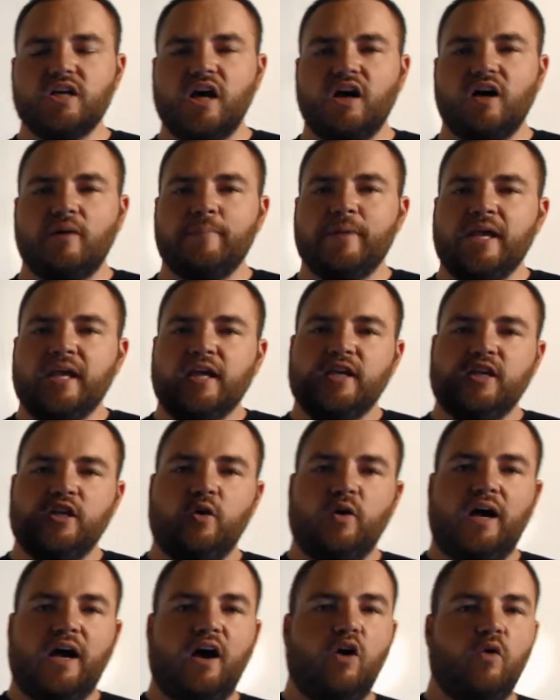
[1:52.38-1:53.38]
You
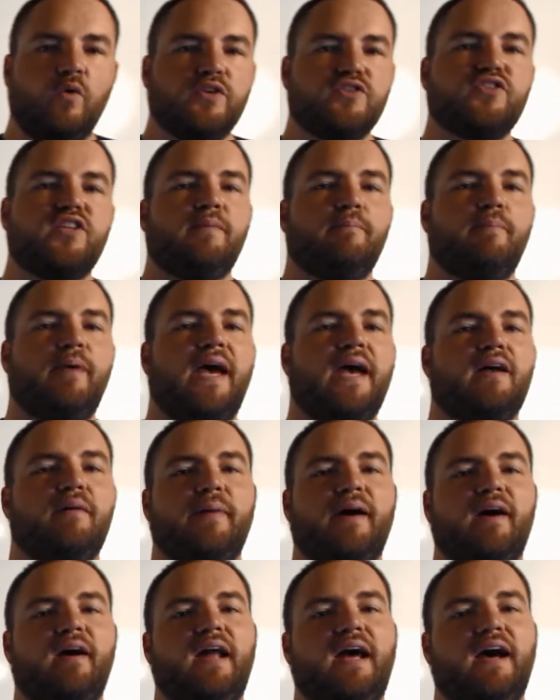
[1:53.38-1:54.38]
know, I always think back
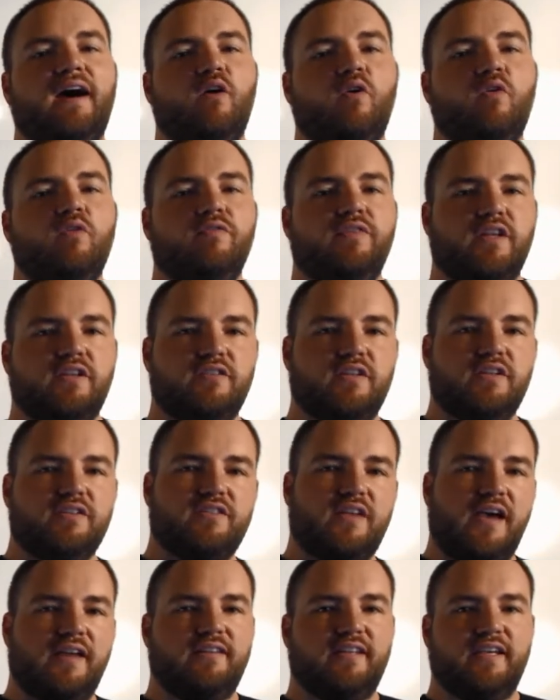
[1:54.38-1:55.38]
about how
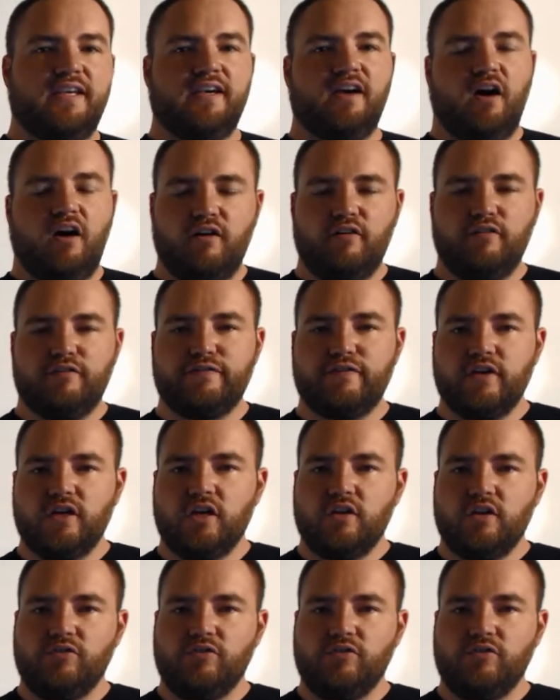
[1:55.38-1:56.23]
this idea of